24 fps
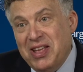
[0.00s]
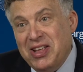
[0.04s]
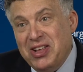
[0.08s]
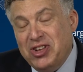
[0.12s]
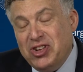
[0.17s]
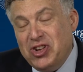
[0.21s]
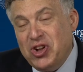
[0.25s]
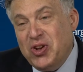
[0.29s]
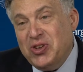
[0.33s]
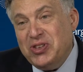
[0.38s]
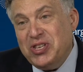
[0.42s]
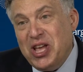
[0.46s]
it
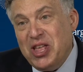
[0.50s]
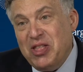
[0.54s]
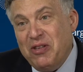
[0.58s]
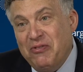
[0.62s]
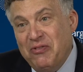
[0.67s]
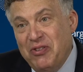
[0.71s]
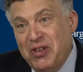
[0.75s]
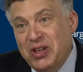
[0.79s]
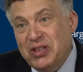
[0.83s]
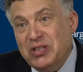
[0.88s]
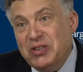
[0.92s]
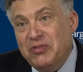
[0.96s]
shows how the
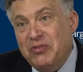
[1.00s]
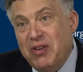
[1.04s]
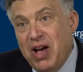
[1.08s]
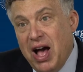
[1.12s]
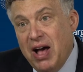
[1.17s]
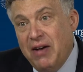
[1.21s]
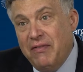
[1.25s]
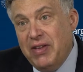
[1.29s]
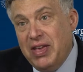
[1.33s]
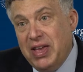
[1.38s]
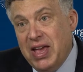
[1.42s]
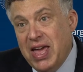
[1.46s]
field's
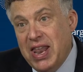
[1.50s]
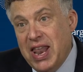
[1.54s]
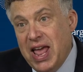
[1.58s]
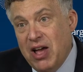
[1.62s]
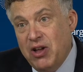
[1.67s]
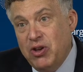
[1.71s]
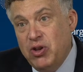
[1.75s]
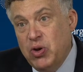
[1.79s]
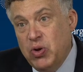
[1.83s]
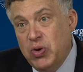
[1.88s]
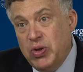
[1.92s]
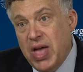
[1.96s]
evolving and how
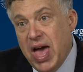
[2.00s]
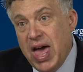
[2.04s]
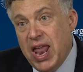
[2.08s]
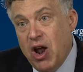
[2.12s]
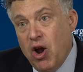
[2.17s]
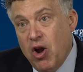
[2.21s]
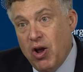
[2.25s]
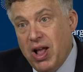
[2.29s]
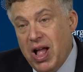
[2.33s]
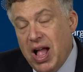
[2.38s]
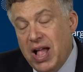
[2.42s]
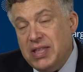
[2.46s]
new data
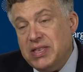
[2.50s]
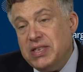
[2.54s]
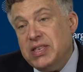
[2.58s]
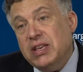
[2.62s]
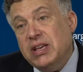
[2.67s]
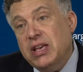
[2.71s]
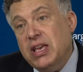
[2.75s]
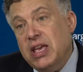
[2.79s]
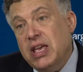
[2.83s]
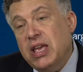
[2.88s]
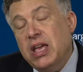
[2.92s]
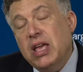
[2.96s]
are
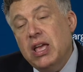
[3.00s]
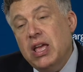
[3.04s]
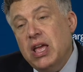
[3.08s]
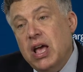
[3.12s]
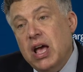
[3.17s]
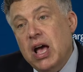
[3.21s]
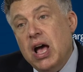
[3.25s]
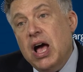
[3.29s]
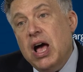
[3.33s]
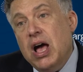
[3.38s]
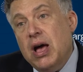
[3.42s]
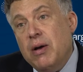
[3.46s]
constantly
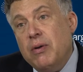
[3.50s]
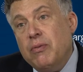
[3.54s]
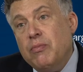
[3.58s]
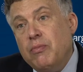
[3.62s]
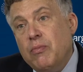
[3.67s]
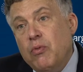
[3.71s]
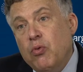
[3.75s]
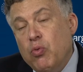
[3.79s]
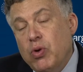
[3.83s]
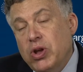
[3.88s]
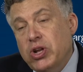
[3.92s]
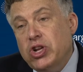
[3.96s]
uh,
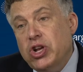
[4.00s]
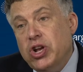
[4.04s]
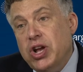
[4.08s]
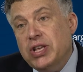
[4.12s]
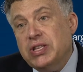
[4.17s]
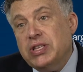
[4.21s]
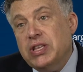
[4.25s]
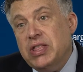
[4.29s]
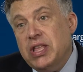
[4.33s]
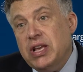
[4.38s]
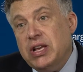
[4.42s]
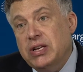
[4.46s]
reaching
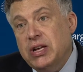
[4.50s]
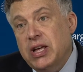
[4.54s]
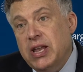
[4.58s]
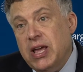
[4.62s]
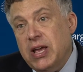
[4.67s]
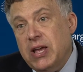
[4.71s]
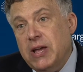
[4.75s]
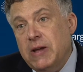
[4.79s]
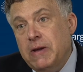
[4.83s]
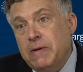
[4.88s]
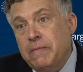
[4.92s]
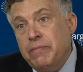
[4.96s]
us in the
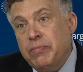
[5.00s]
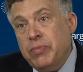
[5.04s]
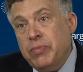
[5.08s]
clinic.